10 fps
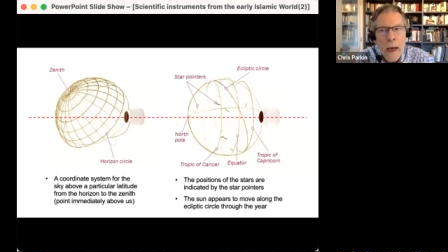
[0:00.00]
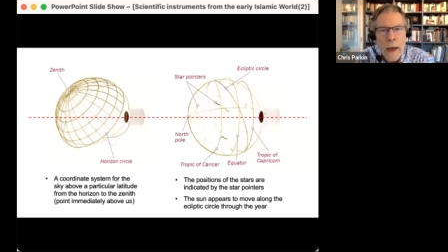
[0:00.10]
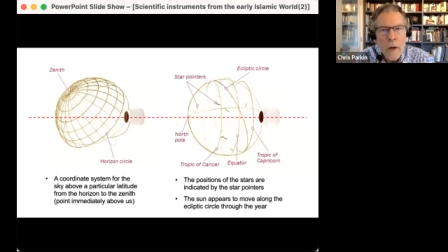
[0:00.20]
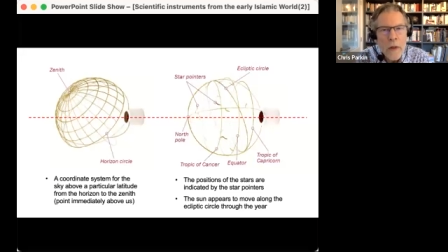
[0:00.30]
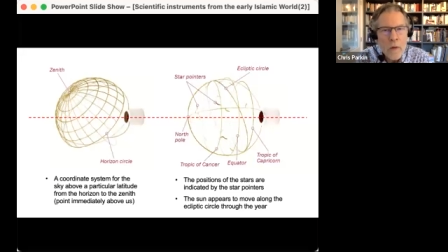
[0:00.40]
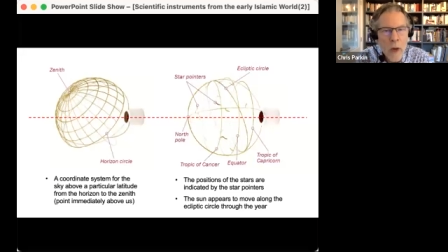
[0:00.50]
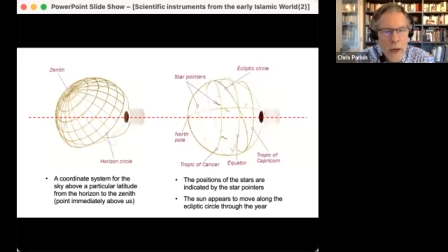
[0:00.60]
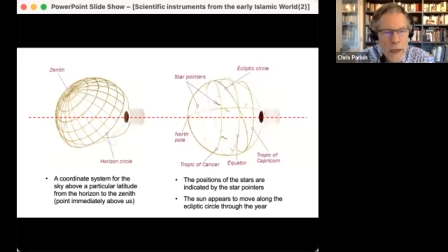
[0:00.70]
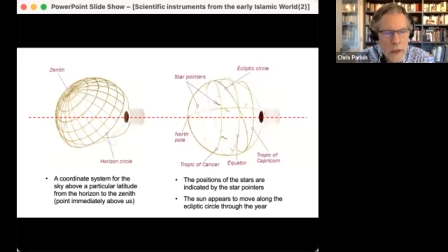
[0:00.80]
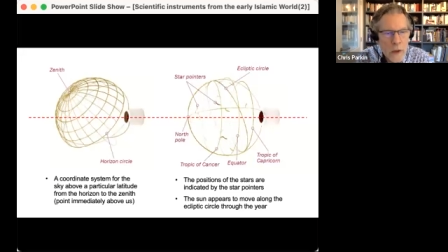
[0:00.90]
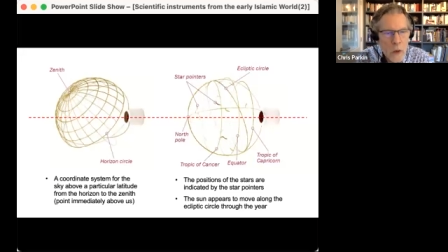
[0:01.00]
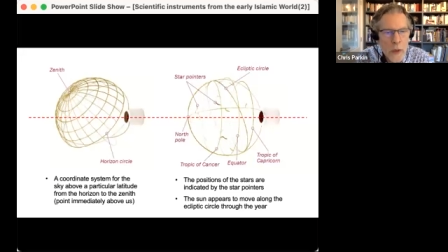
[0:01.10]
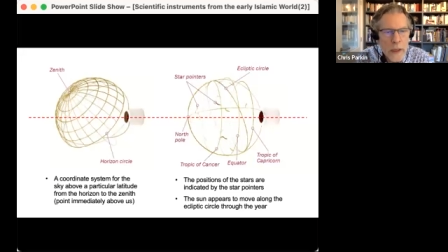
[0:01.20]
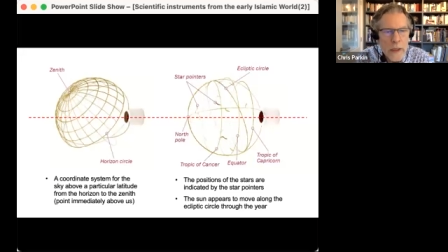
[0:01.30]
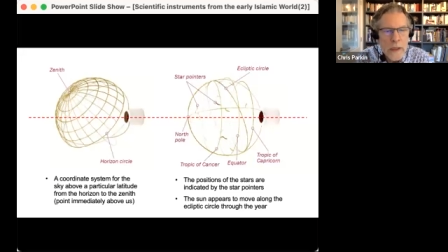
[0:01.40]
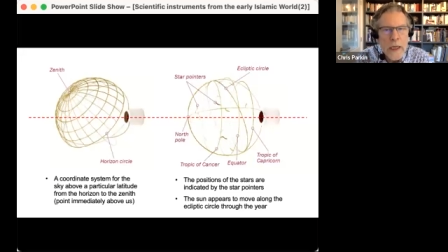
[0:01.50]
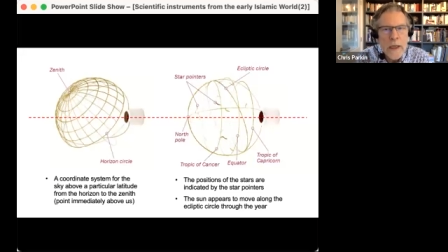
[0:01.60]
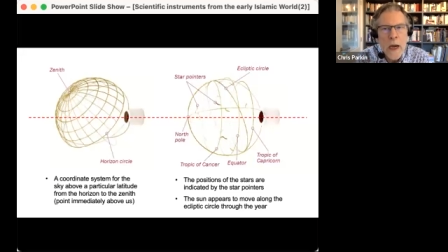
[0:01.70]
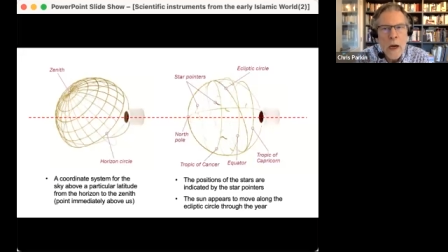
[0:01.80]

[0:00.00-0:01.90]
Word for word: And on the right, we can see the